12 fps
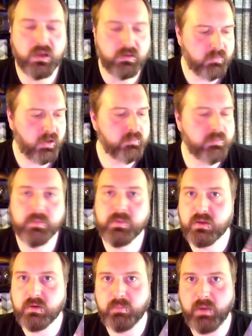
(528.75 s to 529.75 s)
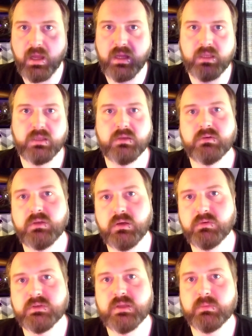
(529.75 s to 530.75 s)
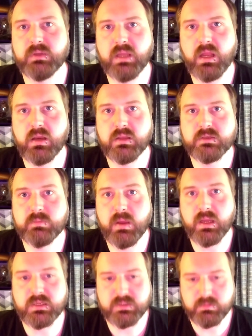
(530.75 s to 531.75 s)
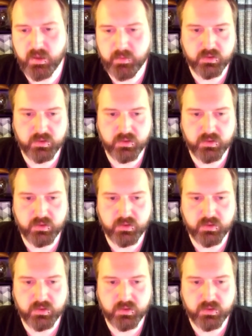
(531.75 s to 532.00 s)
and maybe they'll buy, you know, something out of this magazine.